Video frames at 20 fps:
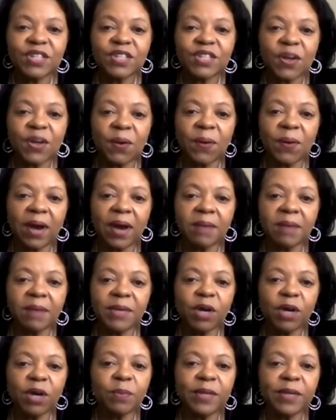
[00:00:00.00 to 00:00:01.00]
So
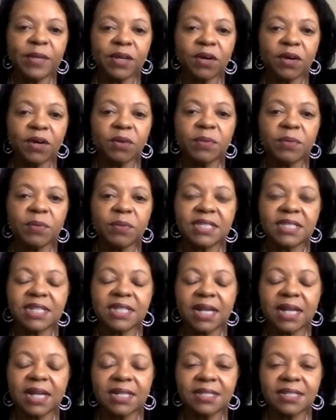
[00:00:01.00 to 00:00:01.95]
I'm helping her with